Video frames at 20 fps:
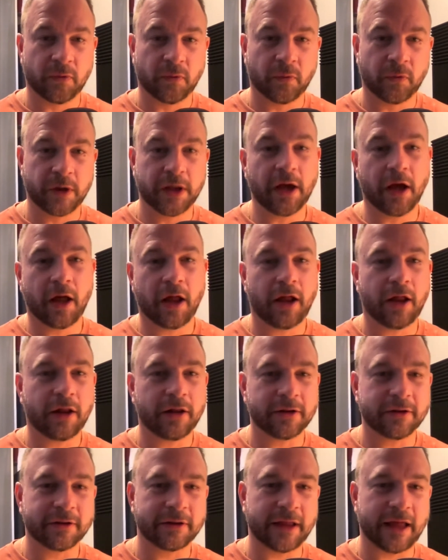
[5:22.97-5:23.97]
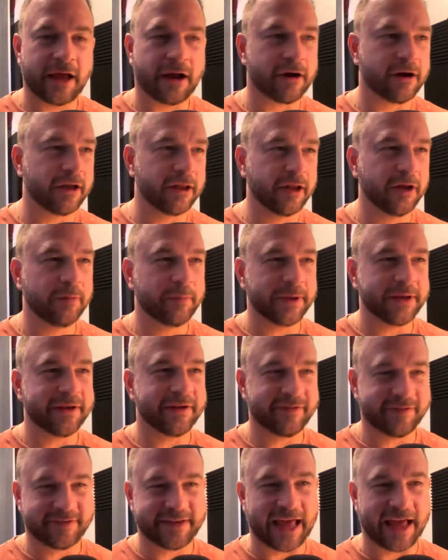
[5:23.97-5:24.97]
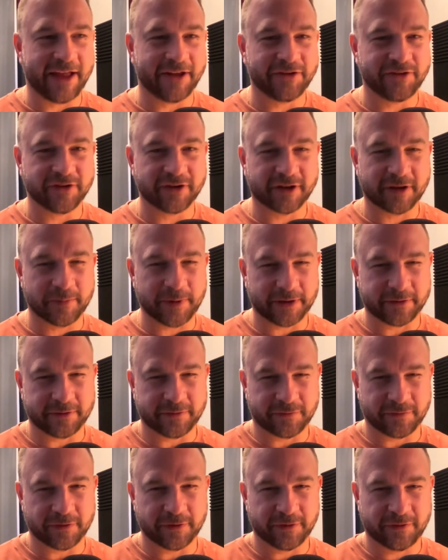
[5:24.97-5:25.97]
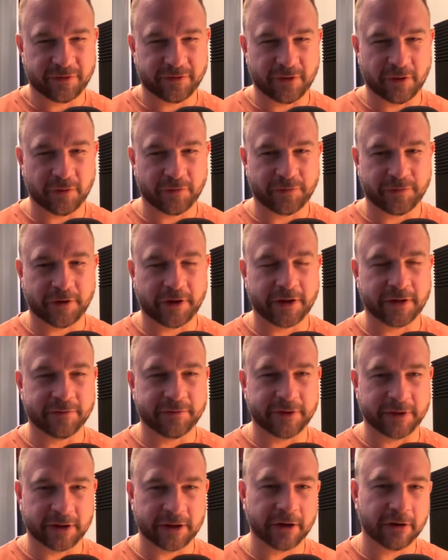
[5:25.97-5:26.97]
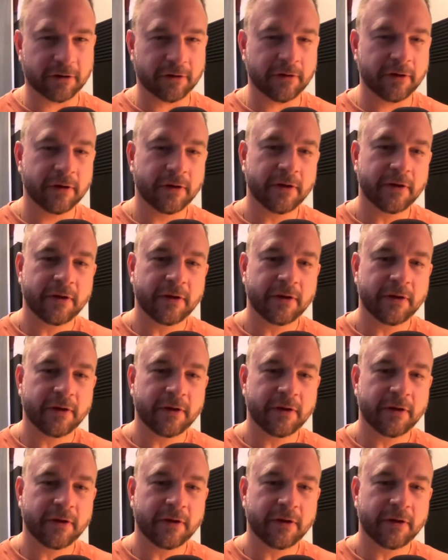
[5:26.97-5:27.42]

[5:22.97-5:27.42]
We all are a little bit nostalgic about the first snowfall of the year.